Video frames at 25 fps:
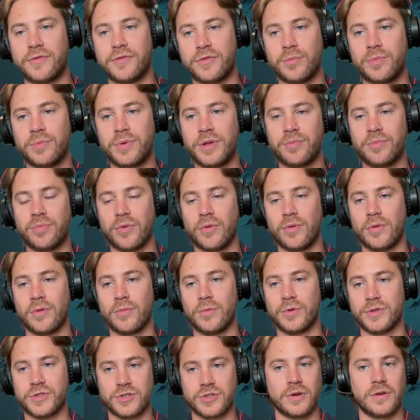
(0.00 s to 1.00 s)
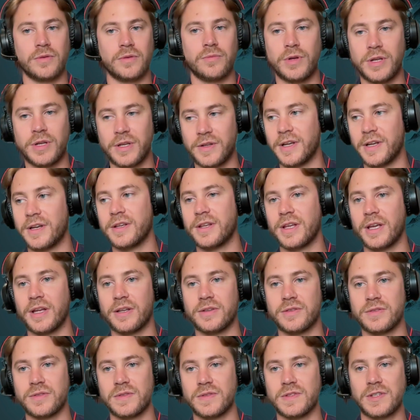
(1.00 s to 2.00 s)
few people which are really
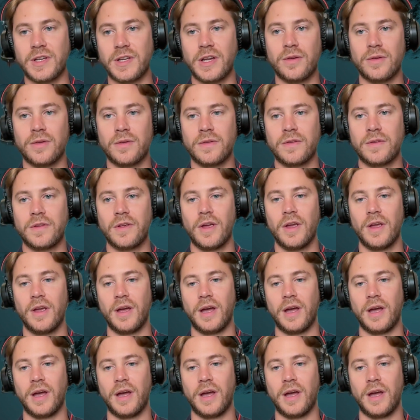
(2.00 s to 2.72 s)
dedicated to sales,